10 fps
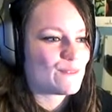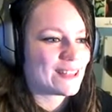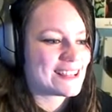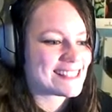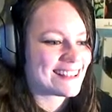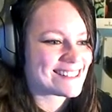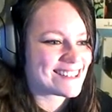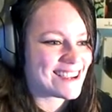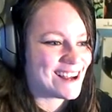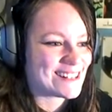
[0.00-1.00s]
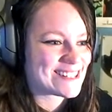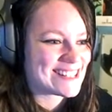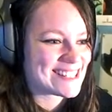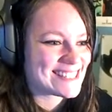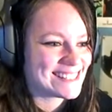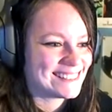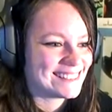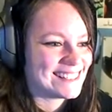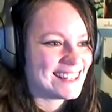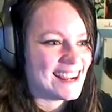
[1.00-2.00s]
one feeling self-conscious.
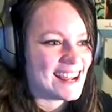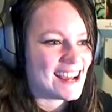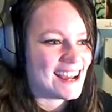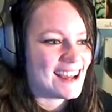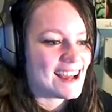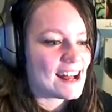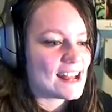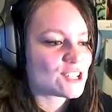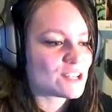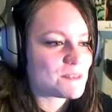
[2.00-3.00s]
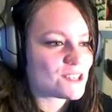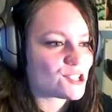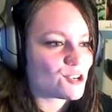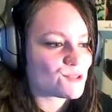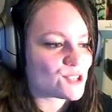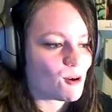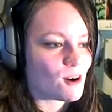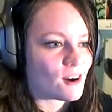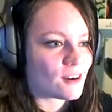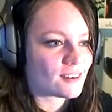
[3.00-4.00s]
I ship these two so
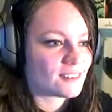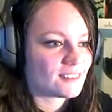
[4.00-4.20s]
hard.